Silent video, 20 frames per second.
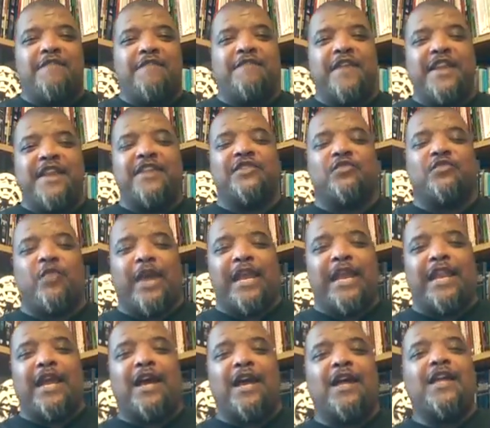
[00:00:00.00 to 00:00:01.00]

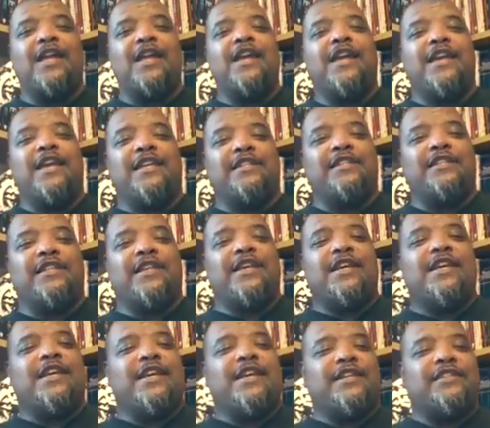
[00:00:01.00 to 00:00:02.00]
Venezuela is
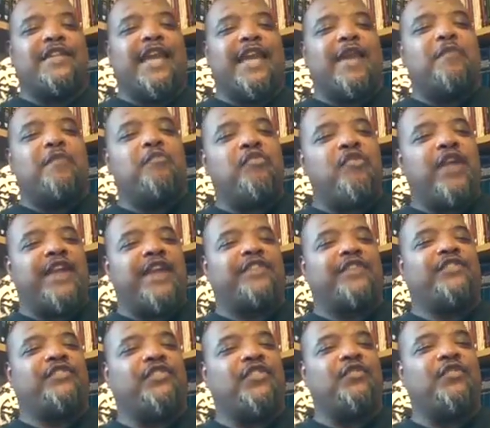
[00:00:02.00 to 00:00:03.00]
getting
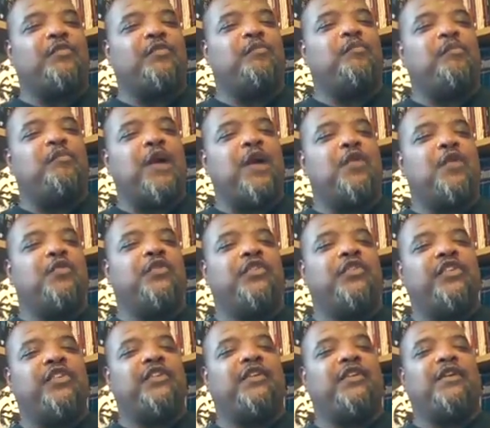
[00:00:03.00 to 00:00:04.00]

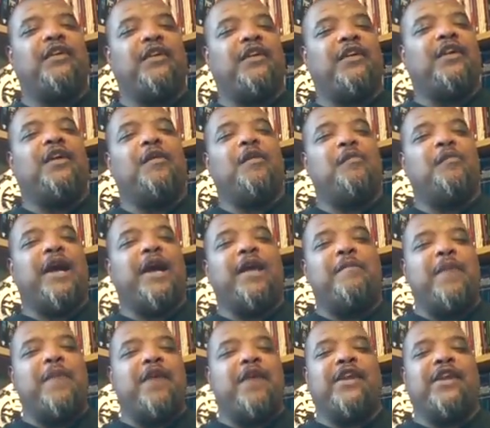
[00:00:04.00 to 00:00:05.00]
poked by
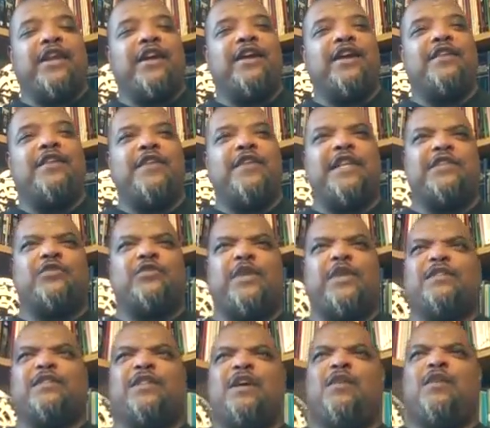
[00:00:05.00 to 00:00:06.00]
America. And
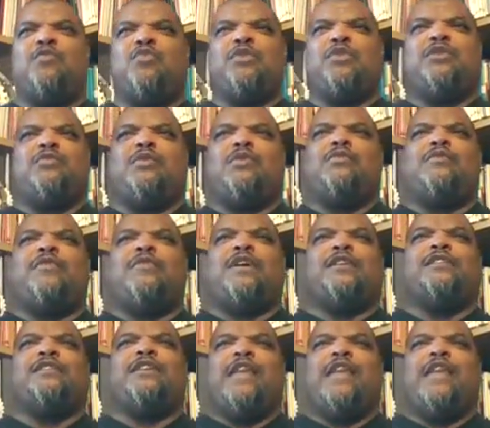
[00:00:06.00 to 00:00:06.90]
Venezuela's like, what do you want with us?